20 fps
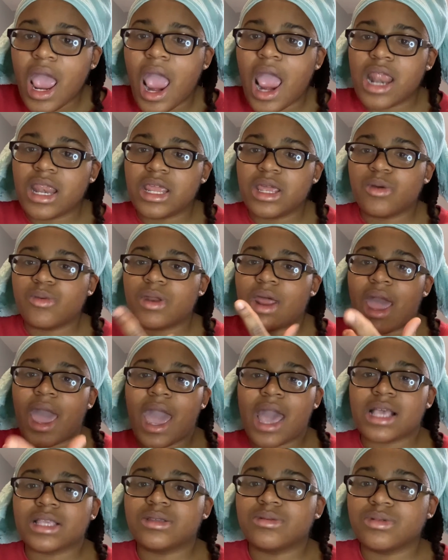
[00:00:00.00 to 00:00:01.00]
And then when
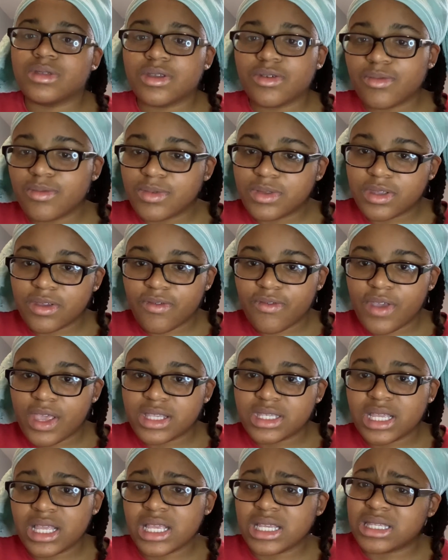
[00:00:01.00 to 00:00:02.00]
I ask them to, to
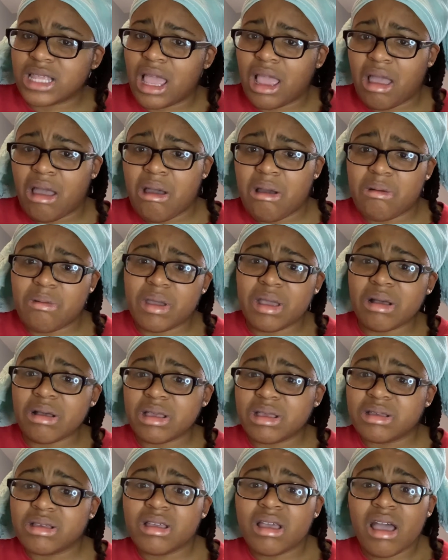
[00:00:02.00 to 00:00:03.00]
fix it, it's like, oh, well,
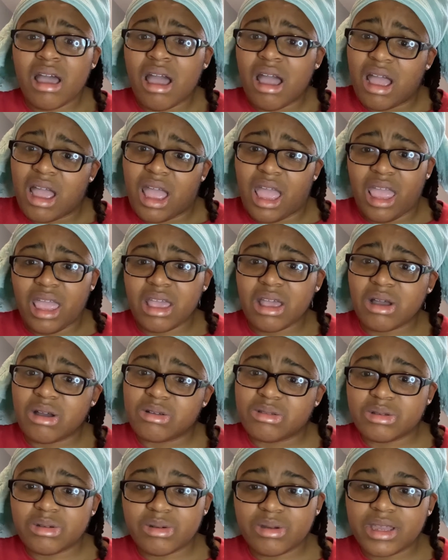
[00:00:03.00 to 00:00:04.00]
I ain't
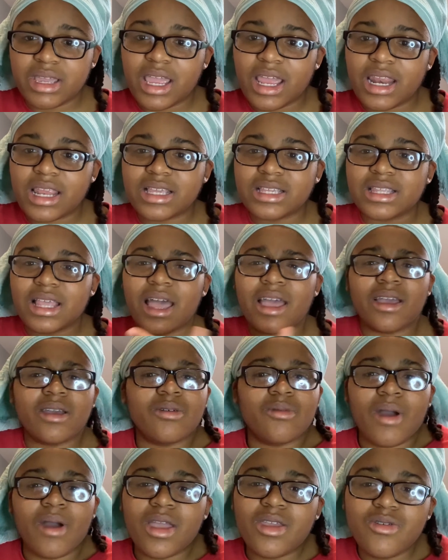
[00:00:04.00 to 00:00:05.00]
gonna do it. And it's like,
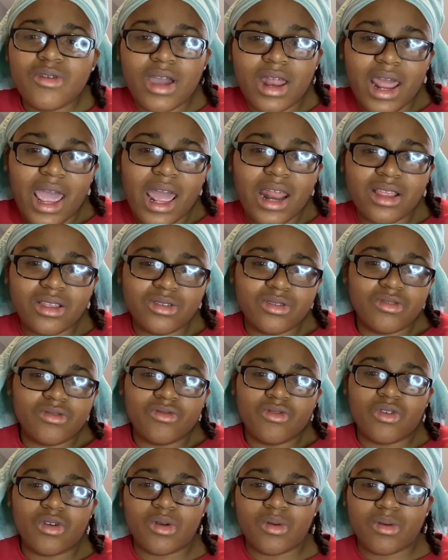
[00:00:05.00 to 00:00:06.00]
why you got an attitude
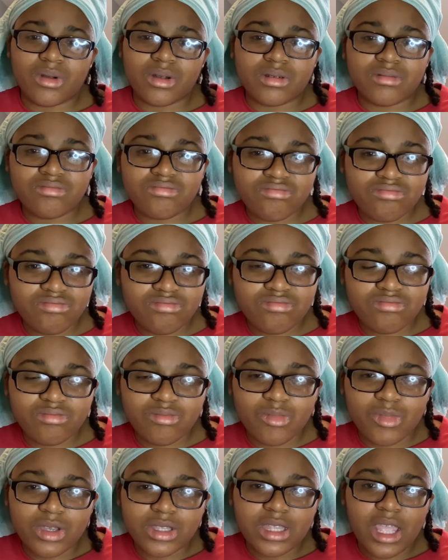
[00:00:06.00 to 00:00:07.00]
for?
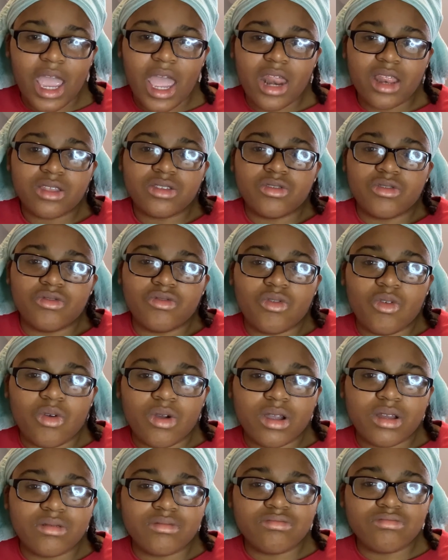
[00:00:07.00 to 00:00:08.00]
what's the attitude
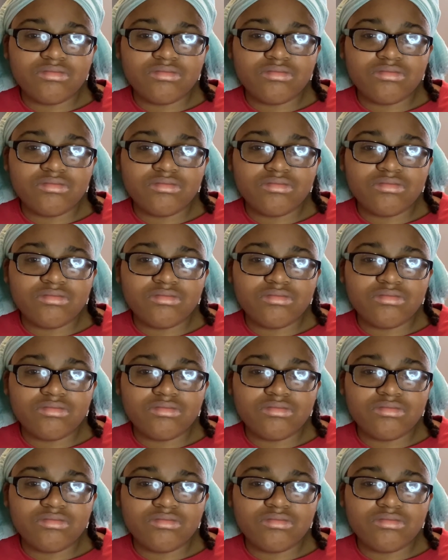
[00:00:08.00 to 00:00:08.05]
for?